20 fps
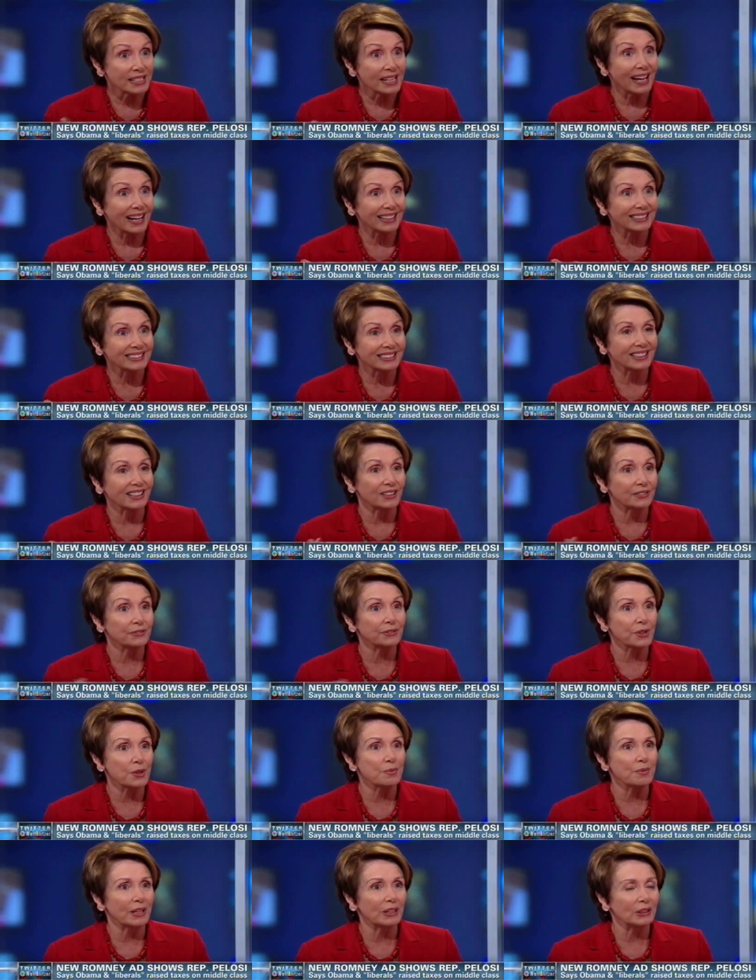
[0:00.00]
a tax cut
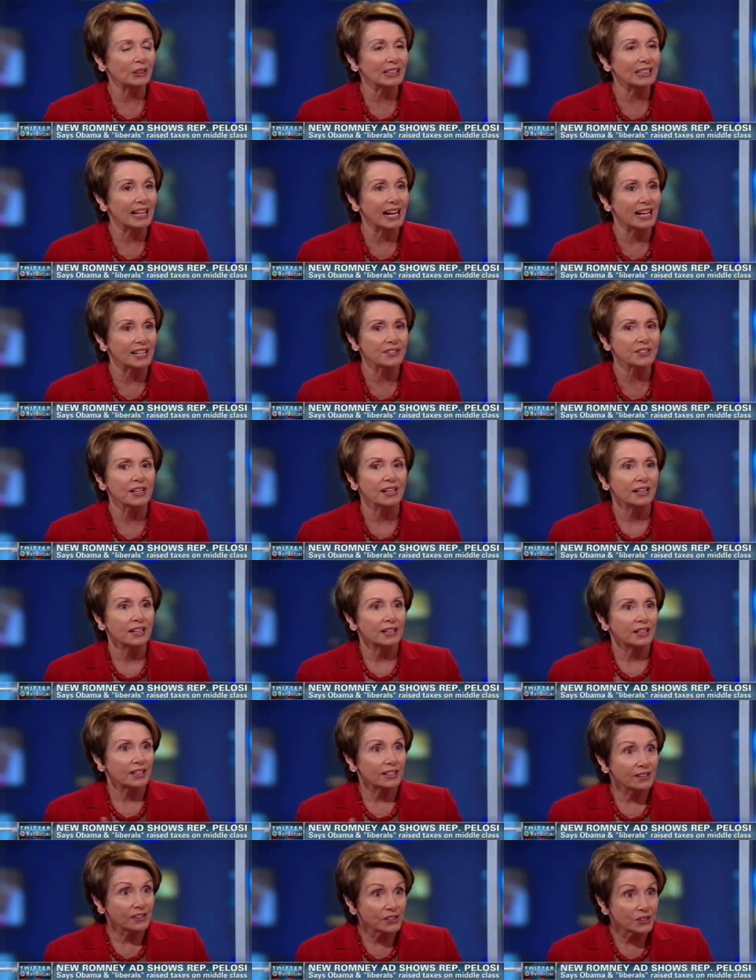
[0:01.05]
for the middle class.
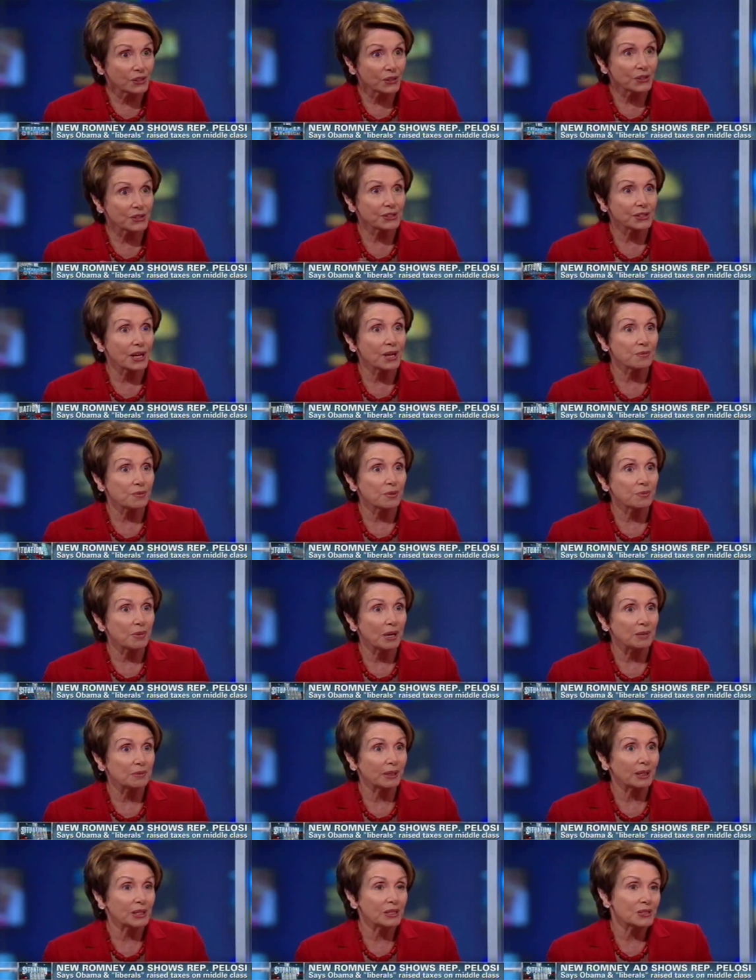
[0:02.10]
These are the same
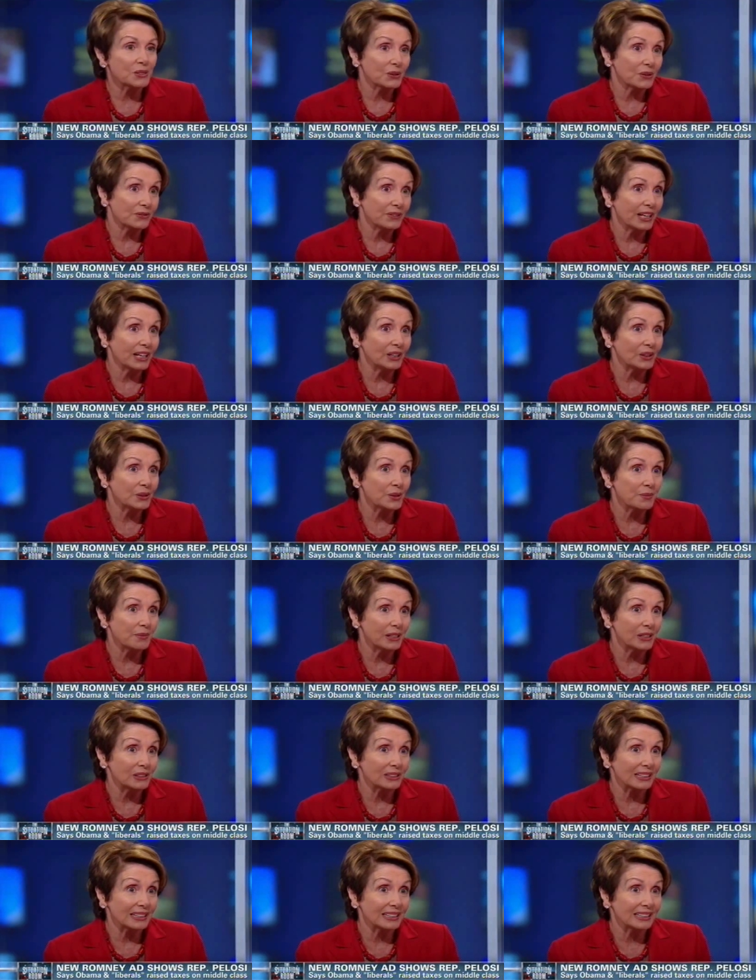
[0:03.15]
Republicans who have held the
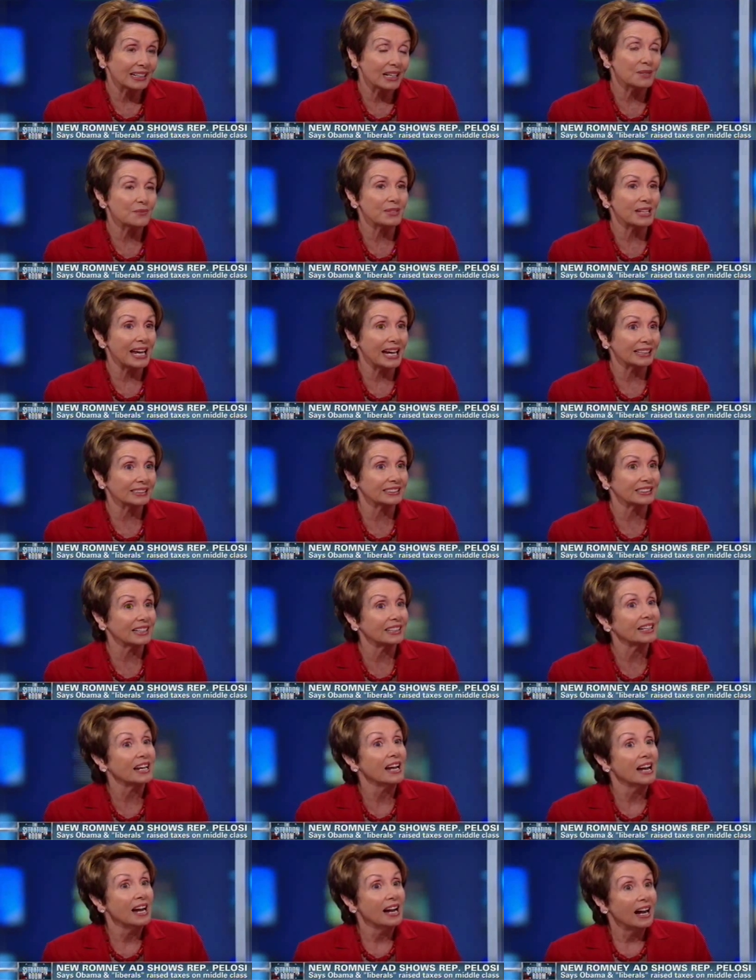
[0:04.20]
middle income tax
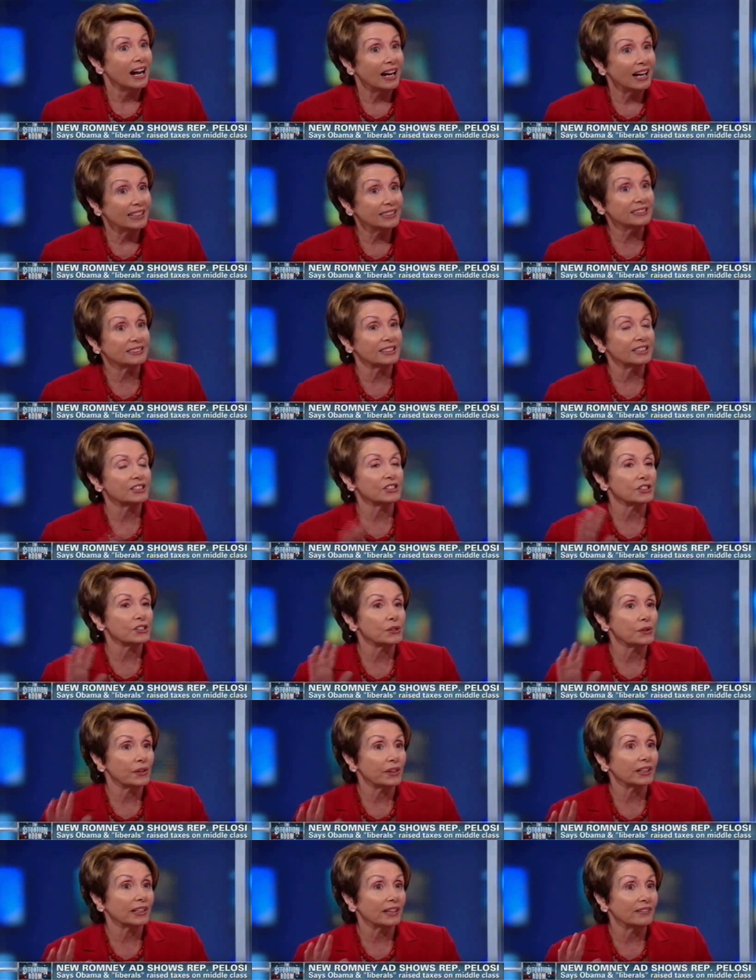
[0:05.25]
cut hostage
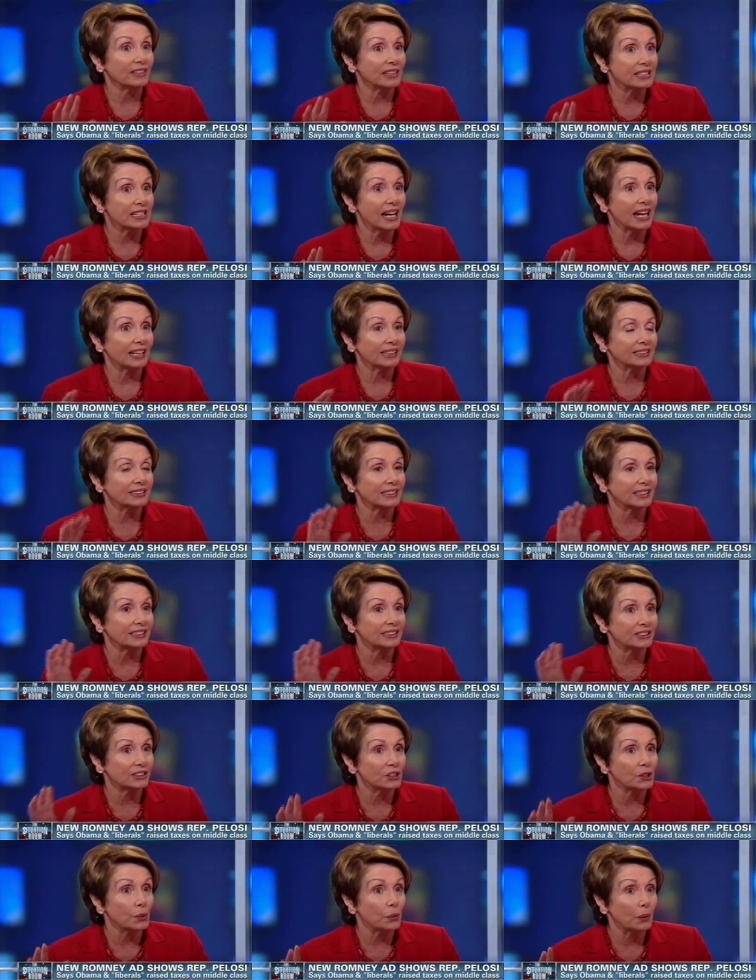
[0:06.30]
to their giving tax
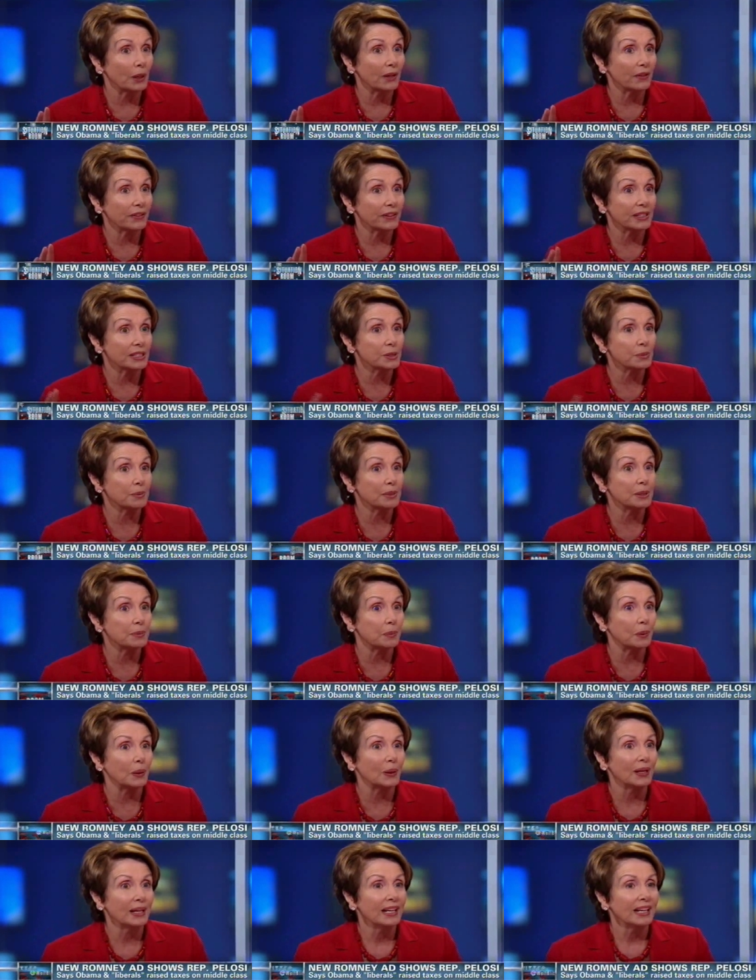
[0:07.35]
cuts to the wealthiest
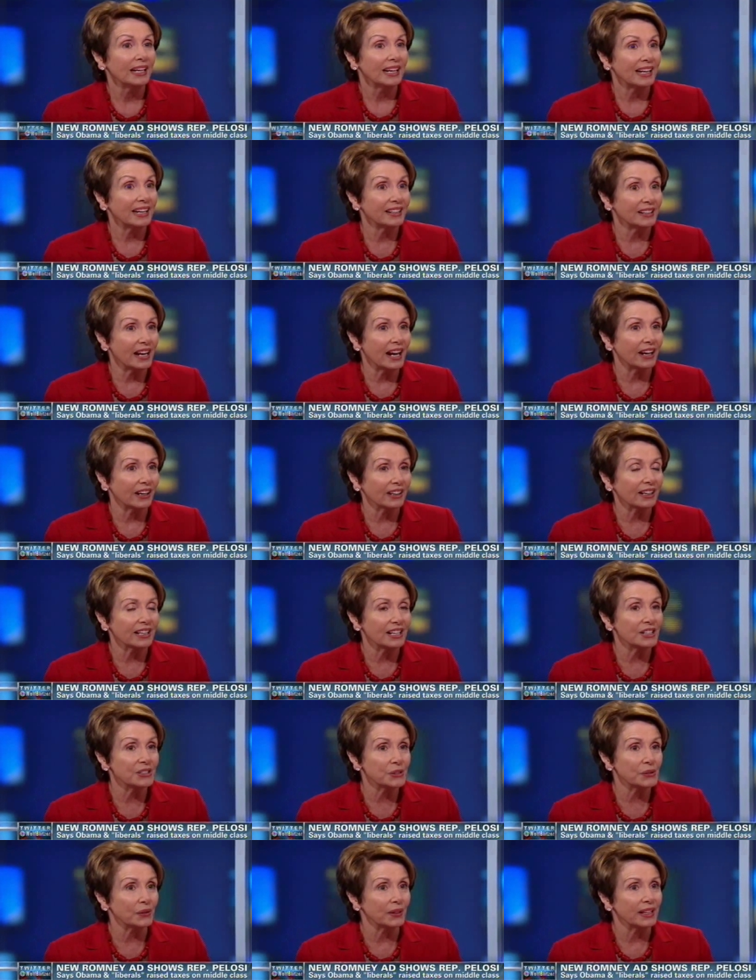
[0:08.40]
people in our
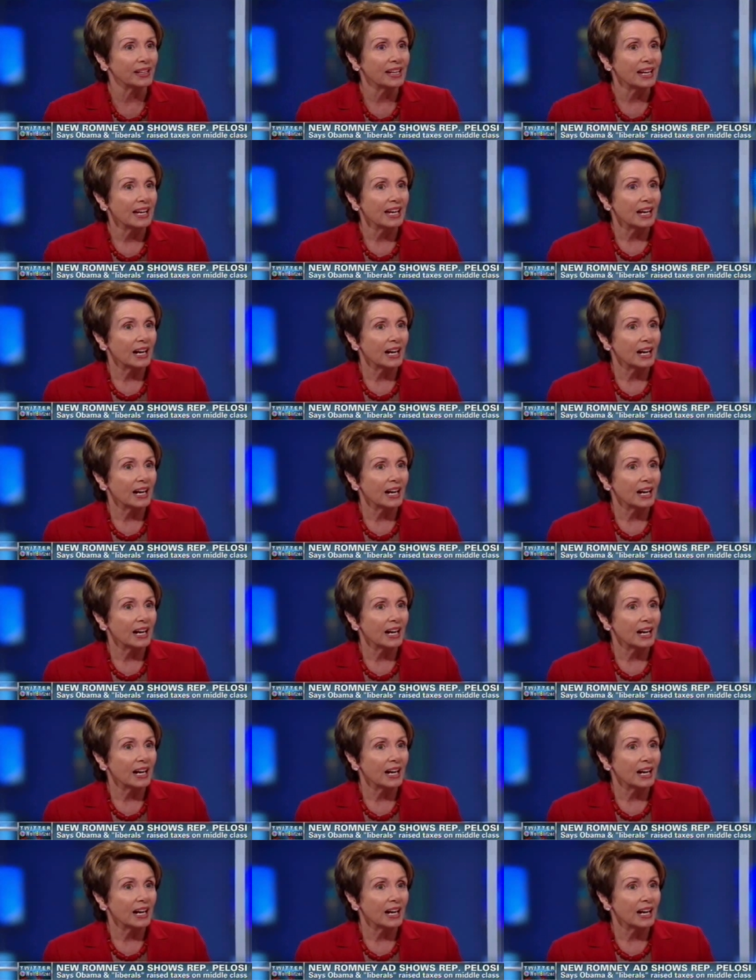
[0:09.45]
country.